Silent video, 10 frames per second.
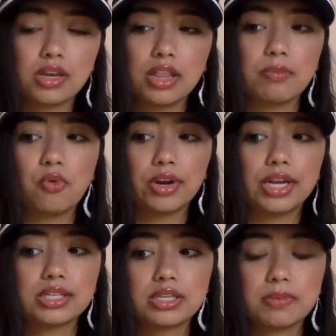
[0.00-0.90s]
in the
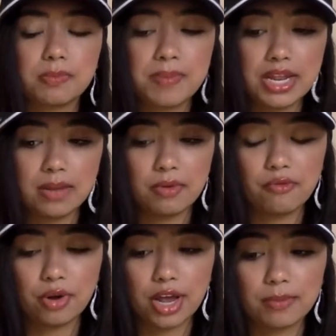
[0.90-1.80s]
morning to meet him at
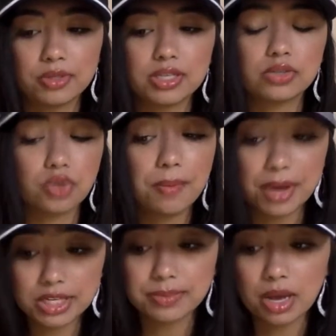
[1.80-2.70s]
Fort Hamilton, so they
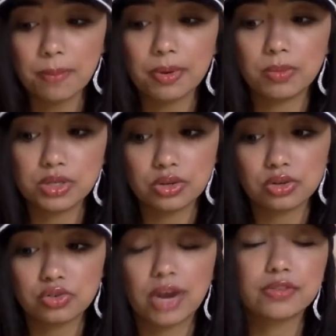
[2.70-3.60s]
picked me up and we took
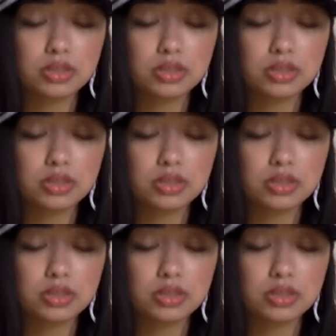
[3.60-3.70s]
the drive.